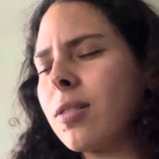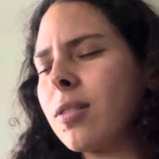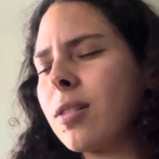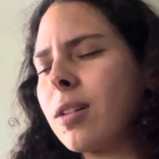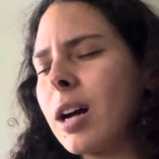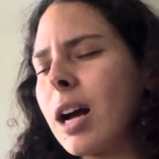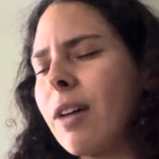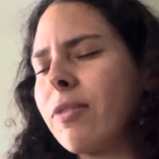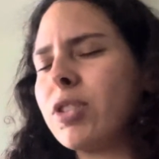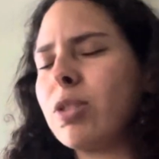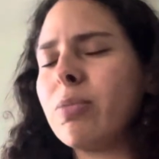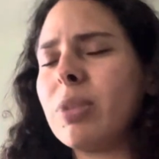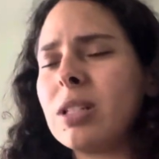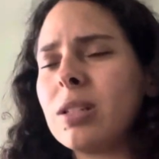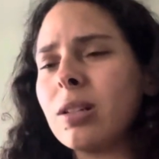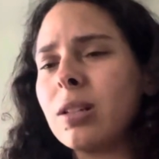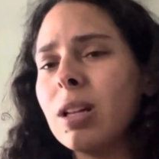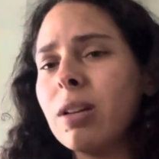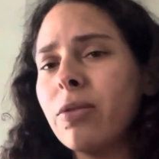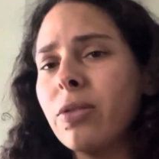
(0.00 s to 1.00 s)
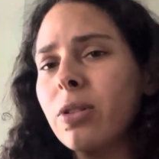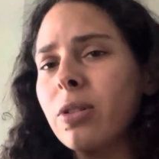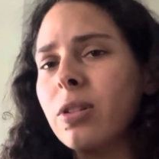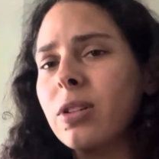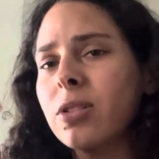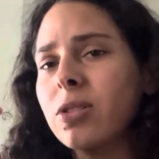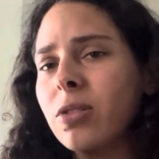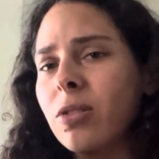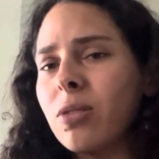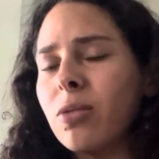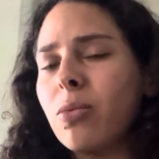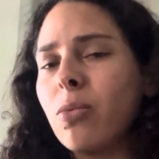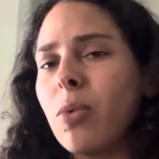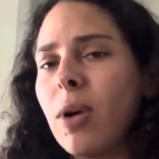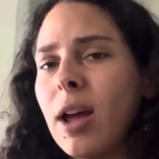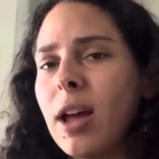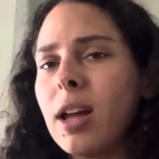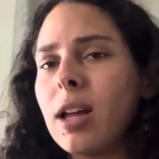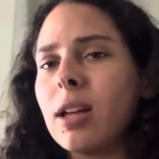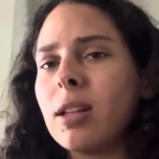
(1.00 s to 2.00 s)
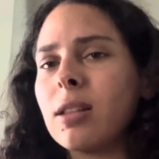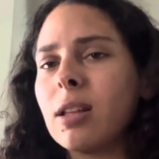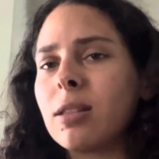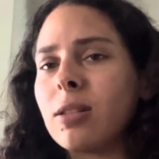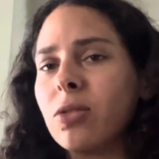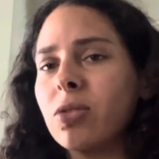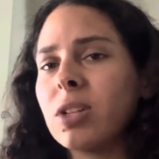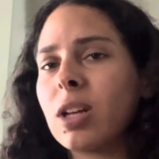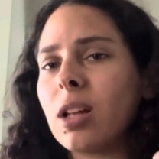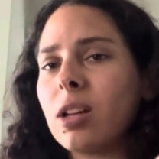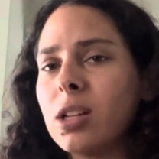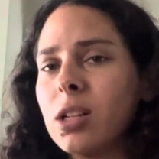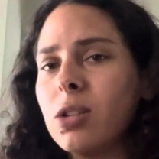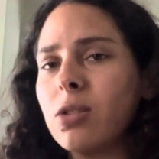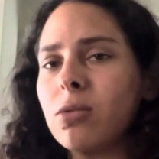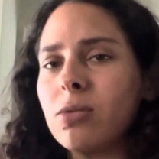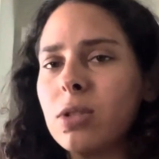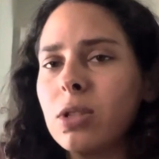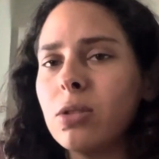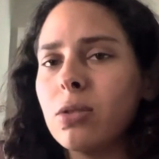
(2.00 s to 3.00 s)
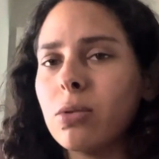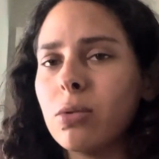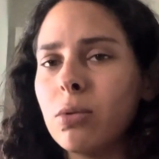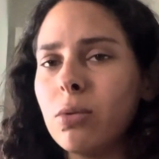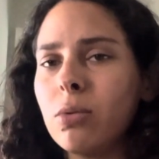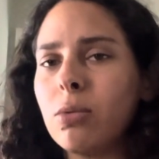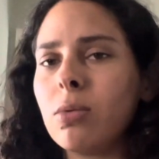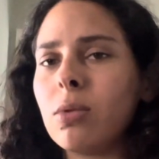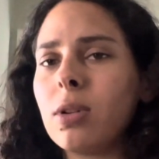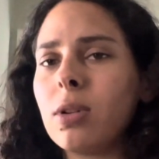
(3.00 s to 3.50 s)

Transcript: have to be delivered a certain way that they're telling you to